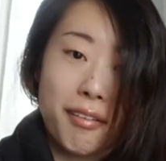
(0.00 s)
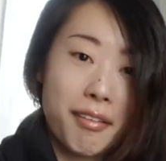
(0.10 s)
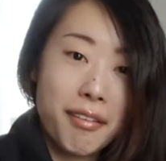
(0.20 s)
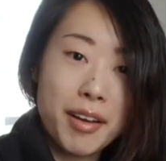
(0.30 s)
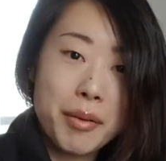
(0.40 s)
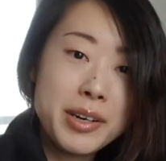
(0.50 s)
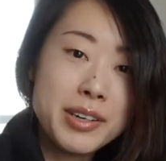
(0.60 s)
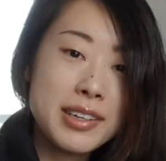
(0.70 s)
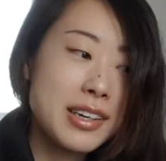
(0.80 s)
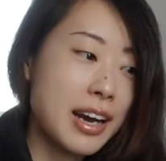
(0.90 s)

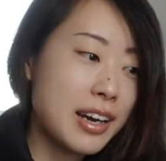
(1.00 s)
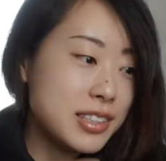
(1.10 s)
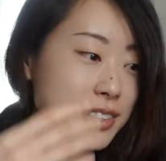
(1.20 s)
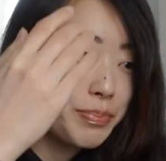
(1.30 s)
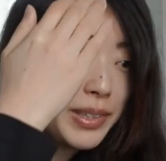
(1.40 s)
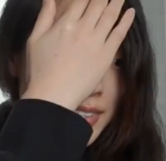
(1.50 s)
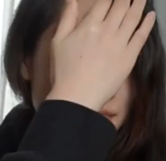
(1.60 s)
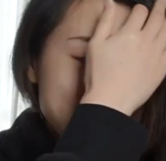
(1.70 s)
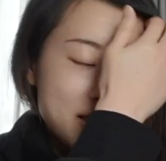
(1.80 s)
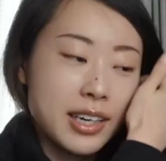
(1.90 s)
American guys beat these
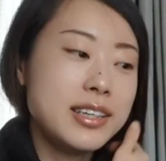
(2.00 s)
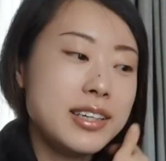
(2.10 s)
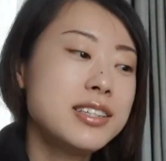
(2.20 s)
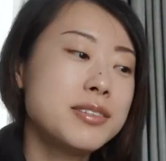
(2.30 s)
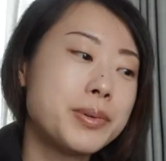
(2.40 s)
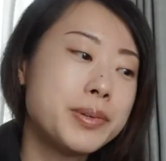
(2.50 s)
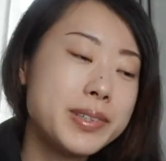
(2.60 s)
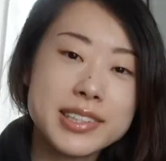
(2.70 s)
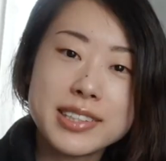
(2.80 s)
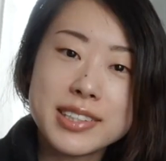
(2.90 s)
Chinese
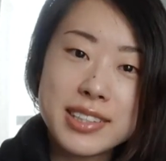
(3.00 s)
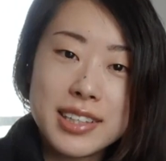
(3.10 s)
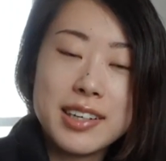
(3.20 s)
boys.